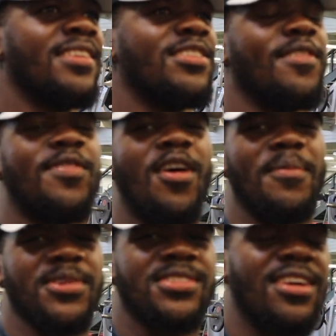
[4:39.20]
your form
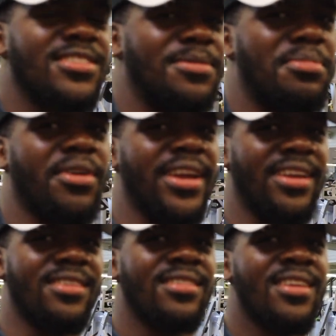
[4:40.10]
will start to break.
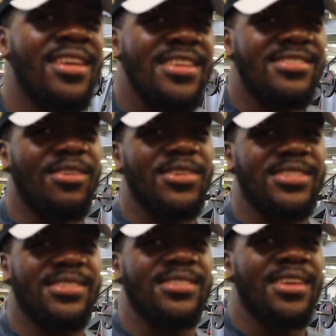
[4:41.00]
So
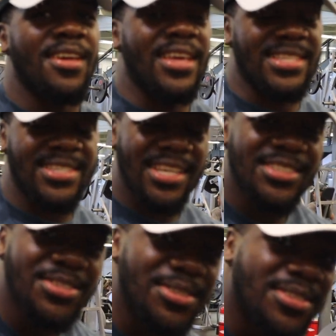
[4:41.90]
it's
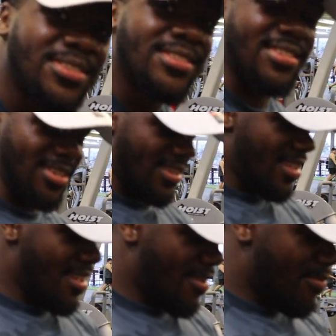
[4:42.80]
essential to
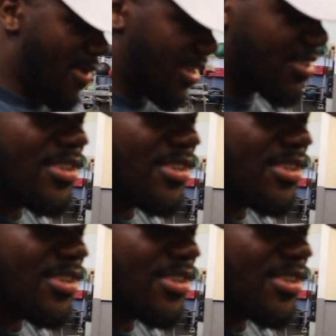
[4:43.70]
make sure